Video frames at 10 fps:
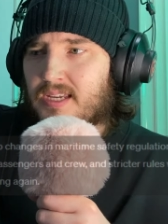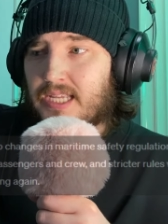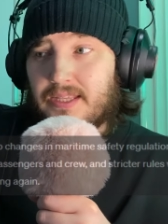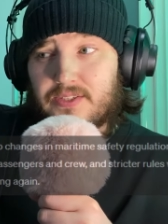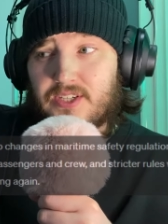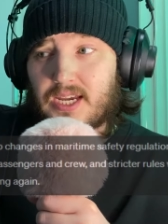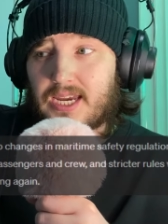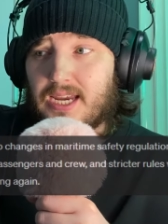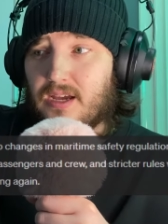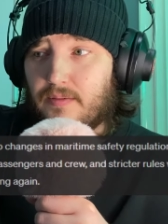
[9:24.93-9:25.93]
The
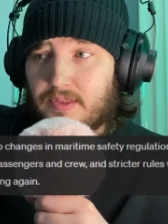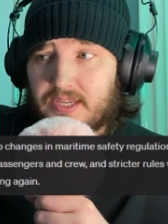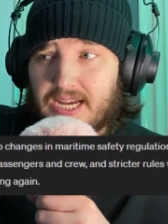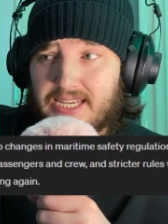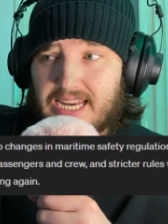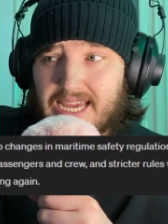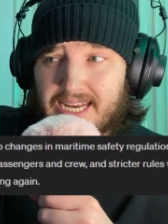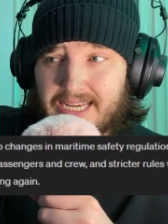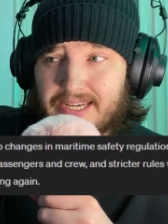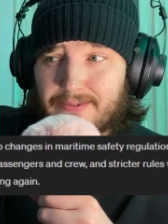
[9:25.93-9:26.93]
sinking of the
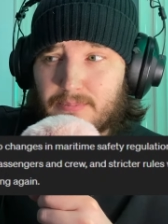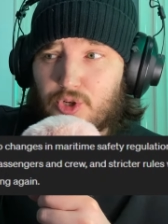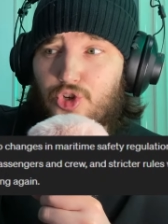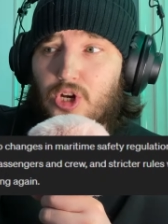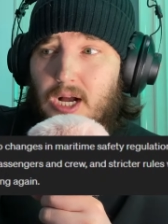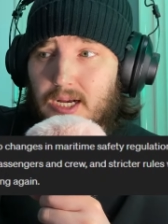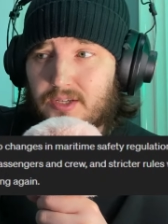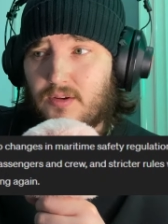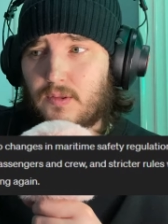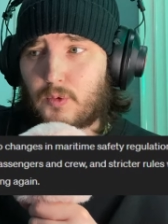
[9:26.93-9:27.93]
Titanic
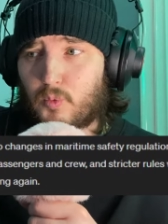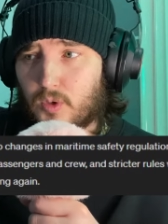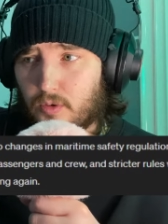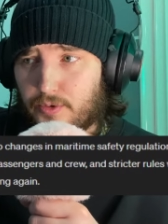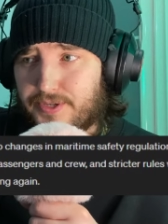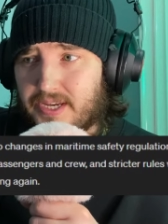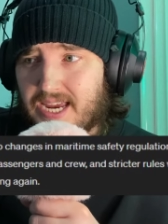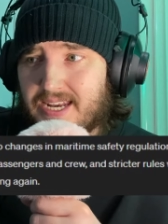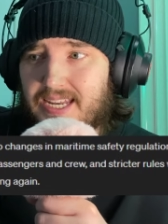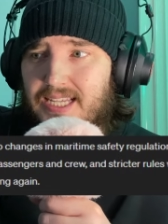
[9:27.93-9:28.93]
shocked the world,
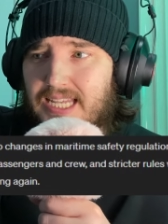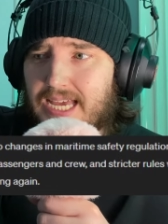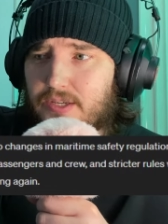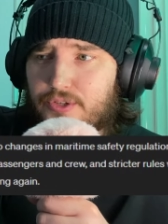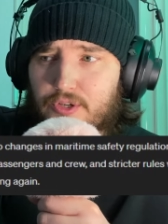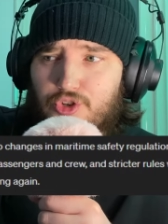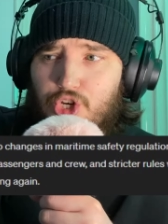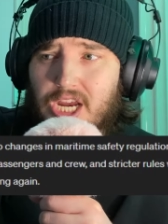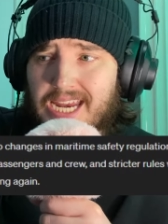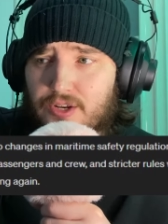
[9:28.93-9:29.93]
and it led to
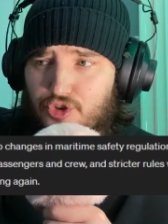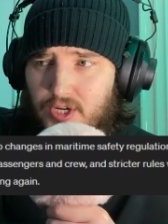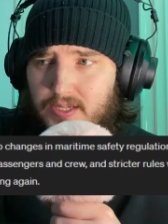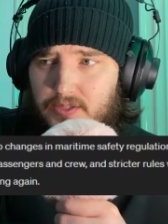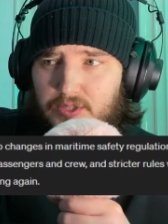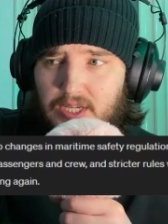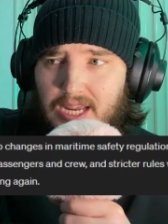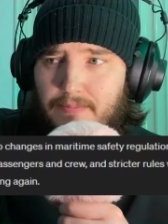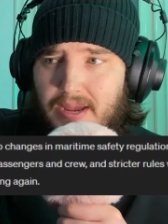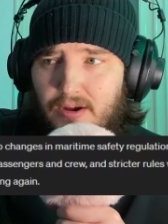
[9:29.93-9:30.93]
changes
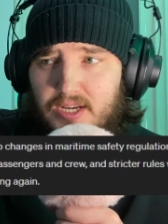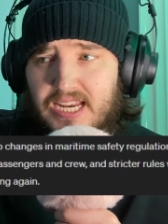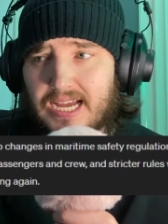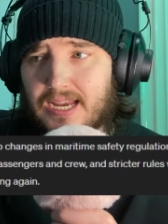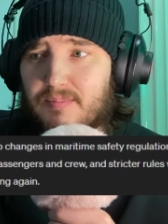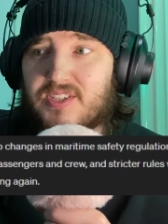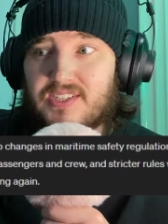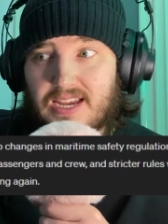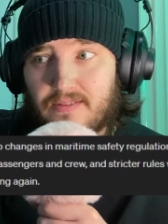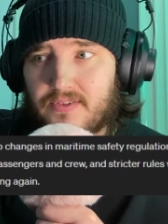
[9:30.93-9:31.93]
in maritime
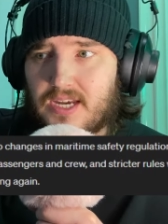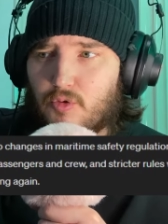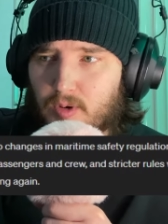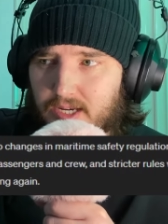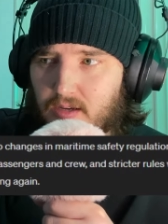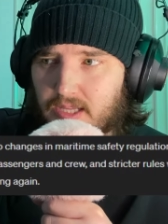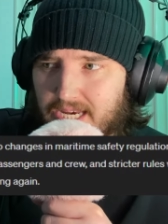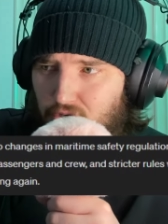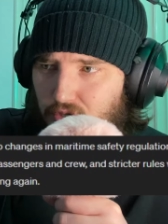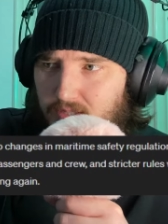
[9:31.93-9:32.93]
safety
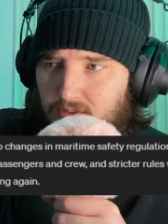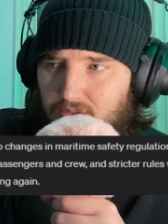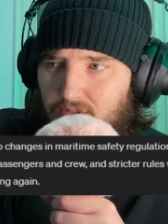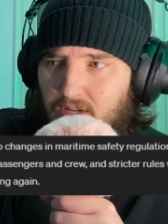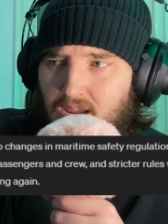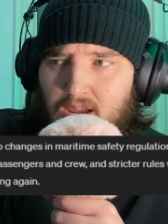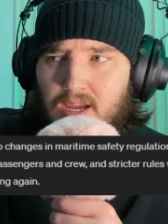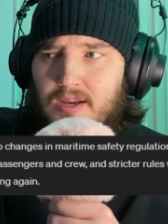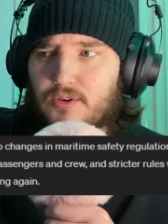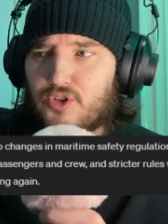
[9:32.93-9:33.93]
regulations.
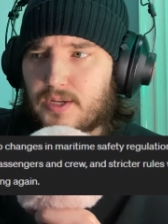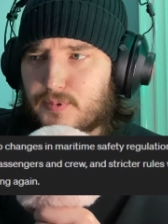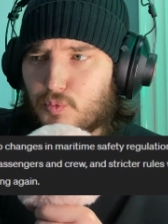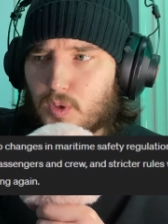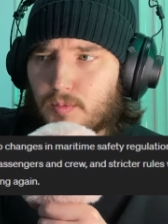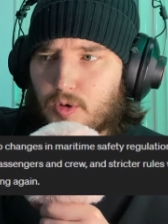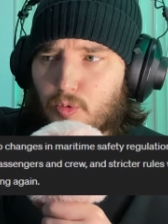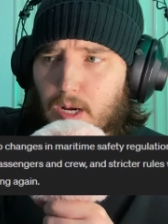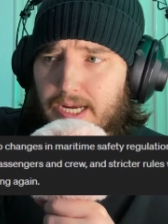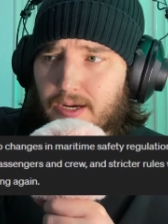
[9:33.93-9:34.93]
Ships were
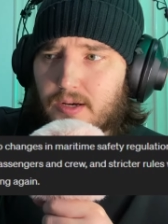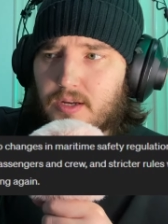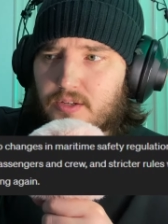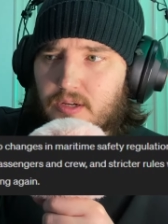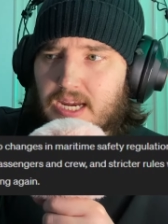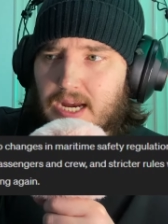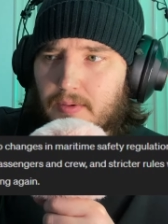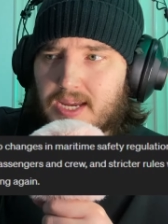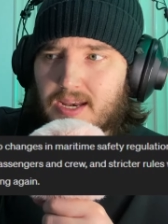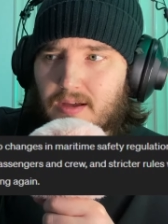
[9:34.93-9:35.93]
required to
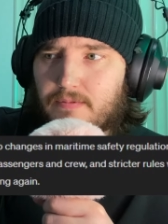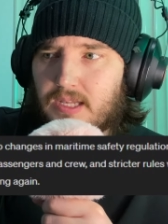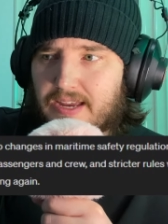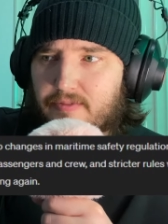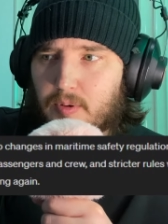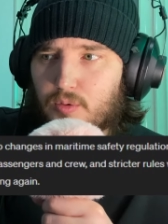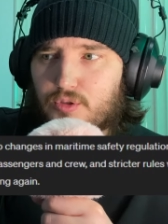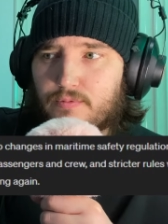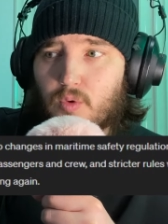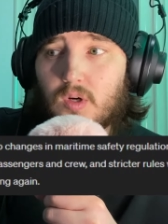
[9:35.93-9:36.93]
carry enough lifeboats
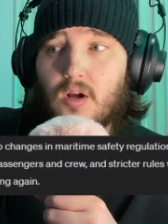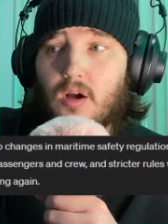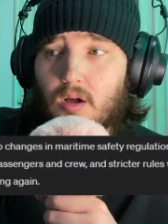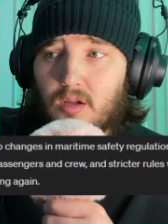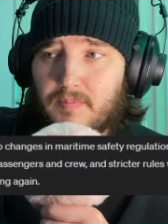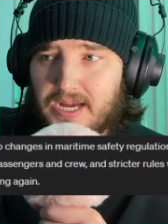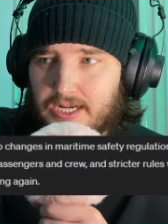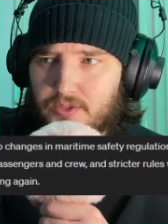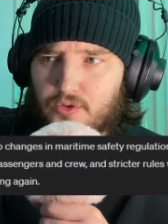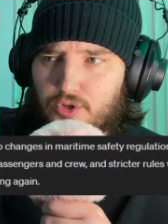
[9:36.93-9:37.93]
for all
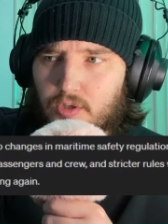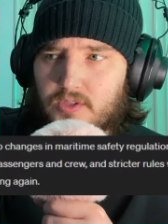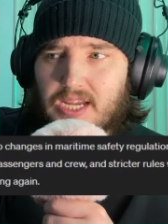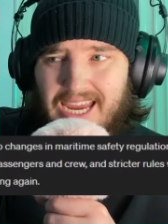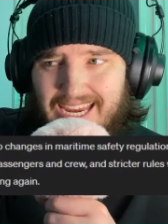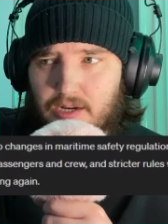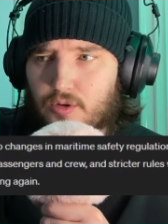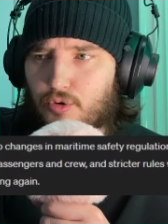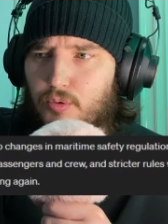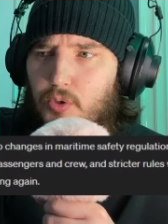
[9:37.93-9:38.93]
passengers and
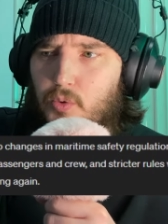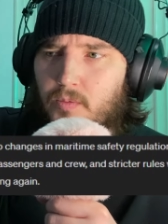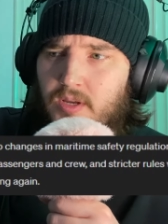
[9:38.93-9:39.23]
crew,